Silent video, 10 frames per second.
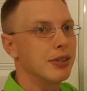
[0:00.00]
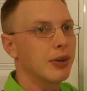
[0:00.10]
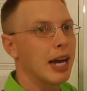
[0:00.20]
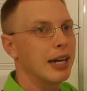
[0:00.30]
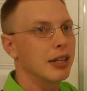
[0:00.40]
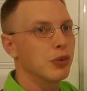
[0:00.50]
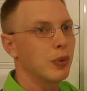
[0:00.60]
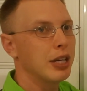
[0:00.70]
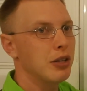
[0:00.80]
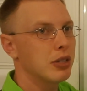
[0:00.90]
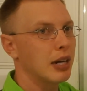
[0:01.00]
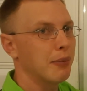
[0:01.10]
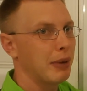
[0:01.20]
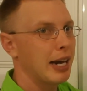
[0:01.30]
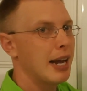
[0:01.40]
Okay, because
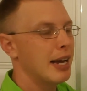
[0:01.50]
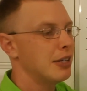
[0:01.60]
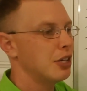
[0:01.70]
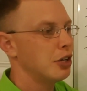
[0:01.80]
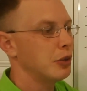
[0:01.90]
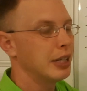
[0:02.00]
my dad had 2,